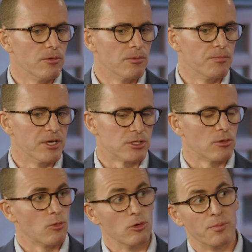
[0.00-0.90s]
based on the
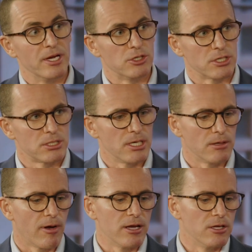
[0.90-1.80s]
rule of page 16,
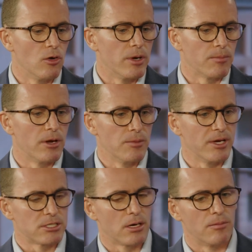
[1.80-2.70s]
right? You don't make money
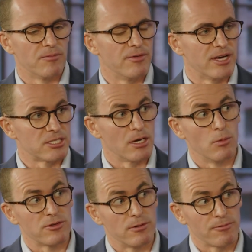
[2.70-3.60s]
based on investing on
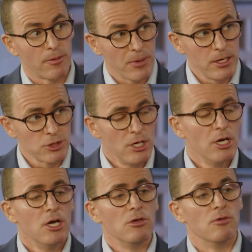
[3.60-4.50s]
what's on the front page.
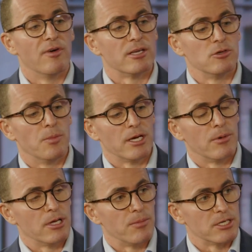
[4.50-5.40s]
You make
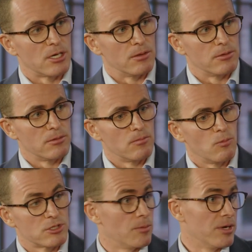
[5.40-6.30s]
money based on
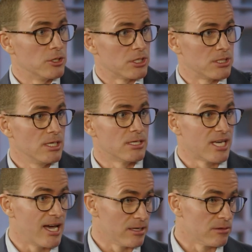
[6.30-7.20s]
what's on page 16 that's
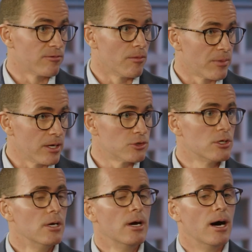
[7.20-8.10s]
heading to the front page.
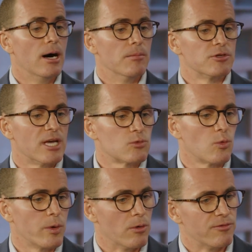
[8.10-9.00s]
So that's where
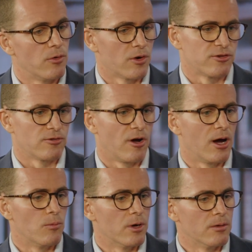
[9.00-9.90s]
we want to focus our
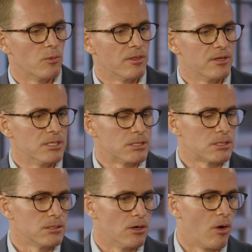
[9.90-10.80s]
time when these
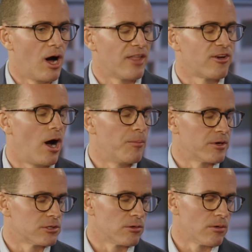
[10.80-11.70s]
hot
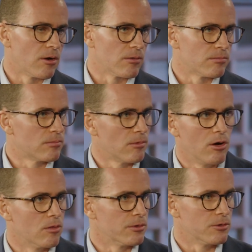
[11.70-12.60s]
topics are
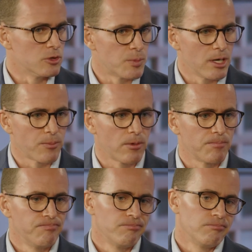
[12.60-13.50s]
all over the newspaper.
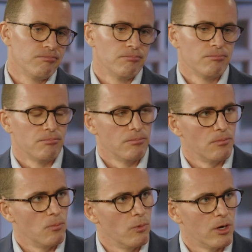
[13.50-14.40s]

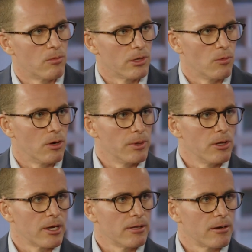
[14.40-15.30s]
We don't really want to be
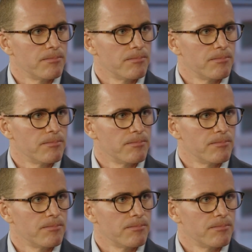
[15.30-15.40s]
looking there.